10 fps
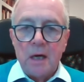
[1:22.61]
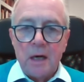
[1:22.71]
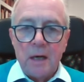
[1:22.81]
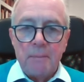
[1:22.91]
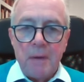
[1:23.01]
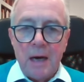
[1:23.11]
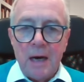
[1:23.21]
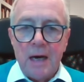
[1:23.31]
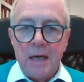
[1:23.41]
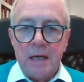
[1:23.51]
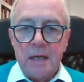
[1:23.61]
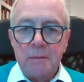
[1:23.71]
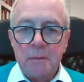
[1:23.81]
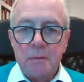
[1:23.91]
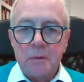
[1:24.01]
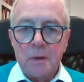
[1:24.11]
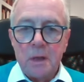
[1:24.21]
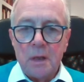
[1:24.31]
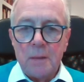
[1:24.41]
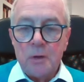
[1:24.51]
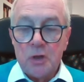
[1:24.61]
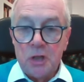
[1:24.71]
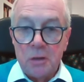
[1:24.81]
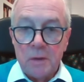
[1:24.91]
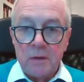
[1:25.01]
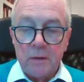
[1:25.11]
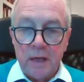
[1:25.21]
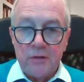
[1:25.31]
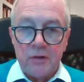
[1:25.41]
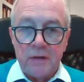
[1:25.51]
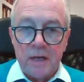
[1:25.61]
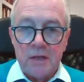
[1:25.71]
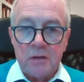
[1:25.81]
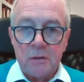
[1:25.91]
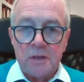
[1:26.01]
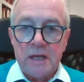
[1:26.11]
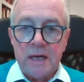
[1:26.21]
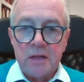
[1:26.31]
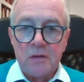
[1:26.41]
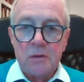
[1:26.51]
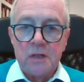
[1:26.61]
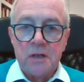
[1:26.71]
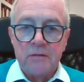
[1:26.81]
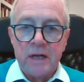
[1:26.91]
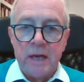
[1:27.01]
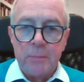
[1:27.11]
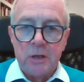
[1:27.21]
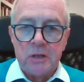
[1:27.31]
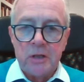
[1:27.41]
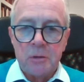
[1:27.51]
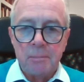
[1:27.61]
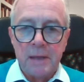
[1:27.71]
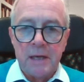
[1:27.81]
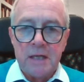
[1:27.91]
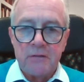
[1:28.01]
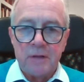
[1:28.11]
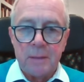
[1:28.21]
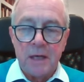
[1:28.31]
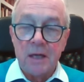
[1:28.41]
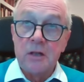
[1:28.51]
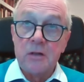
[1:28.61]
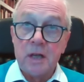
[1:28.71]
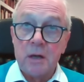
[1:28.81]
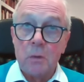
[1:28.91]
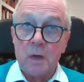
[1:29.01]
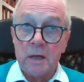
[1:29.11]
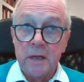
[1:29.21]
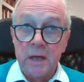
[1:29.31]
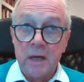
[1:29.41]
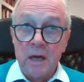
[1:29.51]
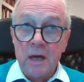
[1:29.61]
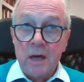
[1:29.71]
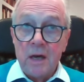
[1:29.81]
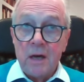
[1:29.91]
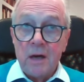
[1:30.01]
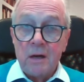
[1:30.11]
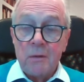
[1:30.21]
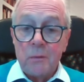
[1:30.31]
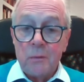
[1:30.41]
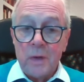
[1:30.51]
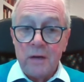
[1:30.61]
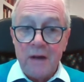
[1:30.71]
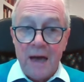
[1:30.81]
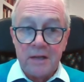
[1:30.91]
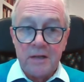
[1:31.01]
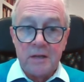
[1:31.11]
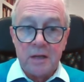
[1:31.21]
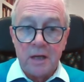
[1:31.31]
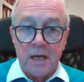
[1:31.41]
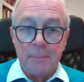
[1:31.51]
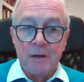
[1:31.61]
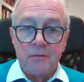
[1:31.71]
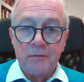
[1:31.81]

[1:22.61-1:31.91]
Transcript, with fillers: Um, I am not sure whether it will get through the House of Lords. The House of Lords is a very hypocritical place, if I'm allowed to use that word. Uh, well, you can use it on talk TV, of...